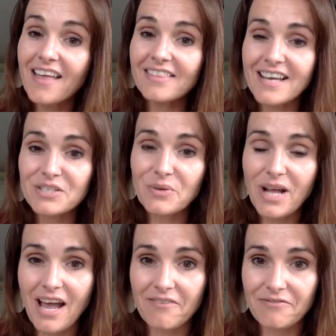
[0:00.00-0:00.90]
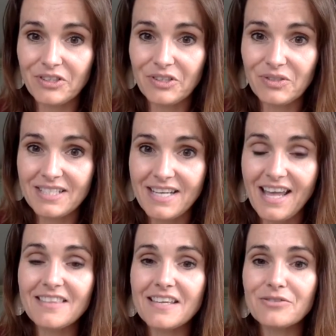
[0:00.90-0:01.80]
that's what I have for you today.
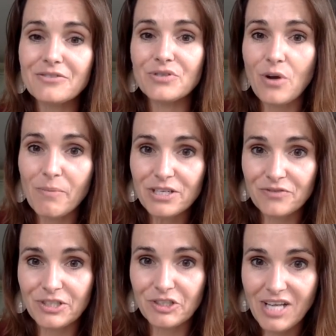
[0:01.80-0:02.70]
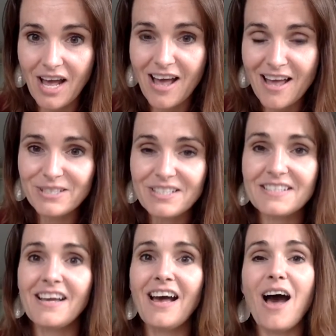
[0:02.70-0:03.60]
Thank you so much for your time. It's
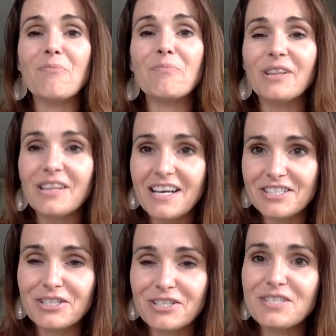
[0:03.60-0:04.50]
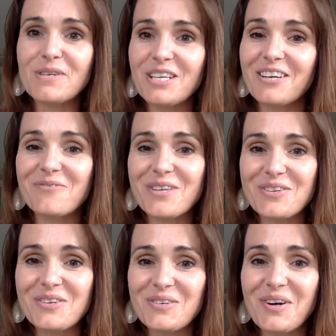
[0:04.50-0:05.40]
a pleasure speaking with
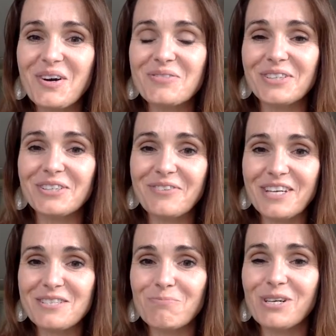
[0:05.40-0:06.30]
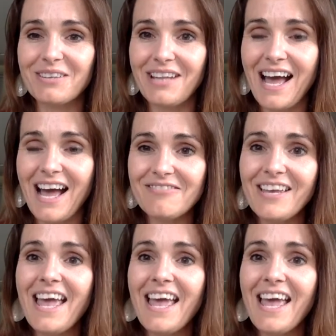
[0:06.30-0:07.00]
you over Facebook Live.